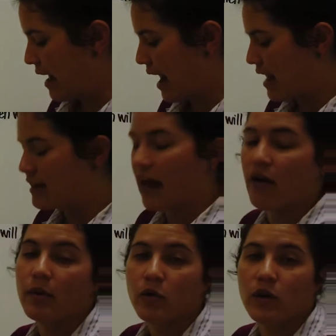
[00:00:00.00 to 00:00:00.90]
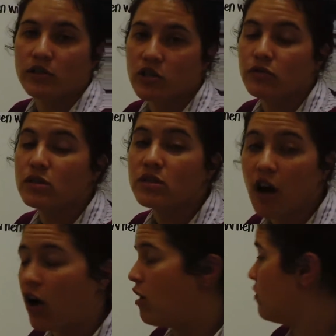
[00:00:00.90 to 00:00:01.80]
And now I'm going to
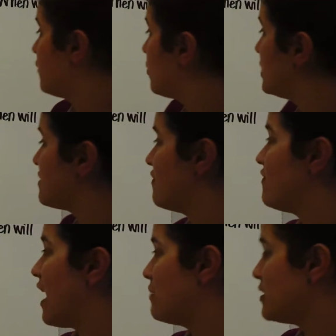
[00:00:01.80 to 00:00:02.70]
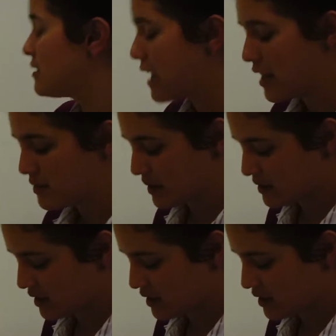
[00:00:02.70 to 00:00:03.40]
solve. We divide both sides by